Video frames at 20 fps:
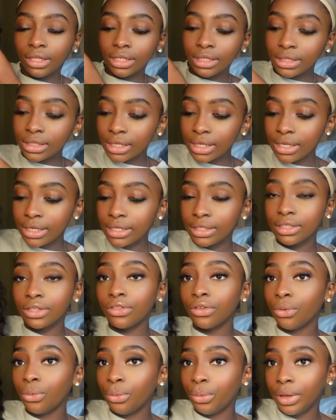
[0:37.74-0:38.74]
This is
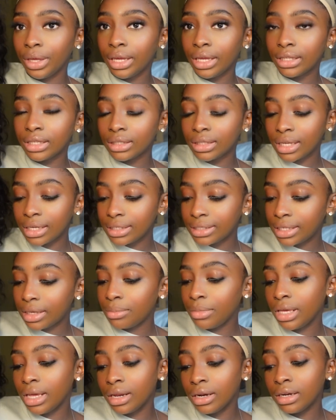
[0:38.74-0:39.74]
the wig that they sent
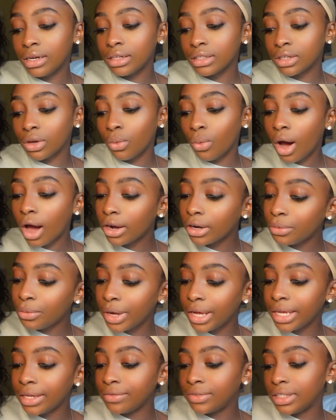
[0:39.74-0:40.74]
me and it is a Water
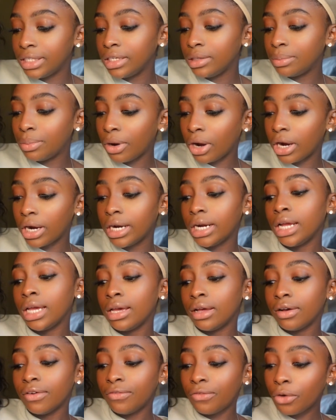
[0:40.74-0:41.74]
Wave T-Part
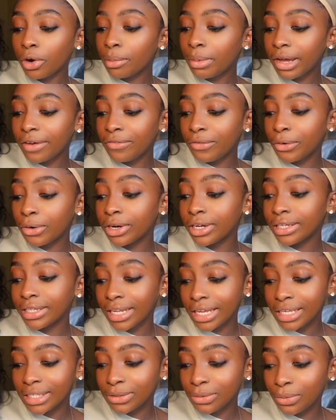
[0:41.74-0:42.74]
4x4
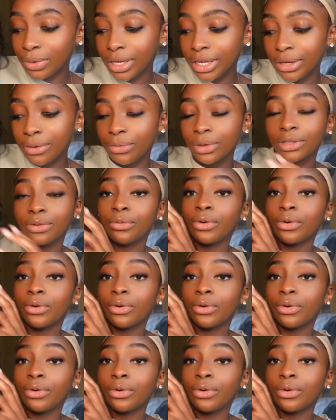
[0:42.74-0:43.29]
lace wig with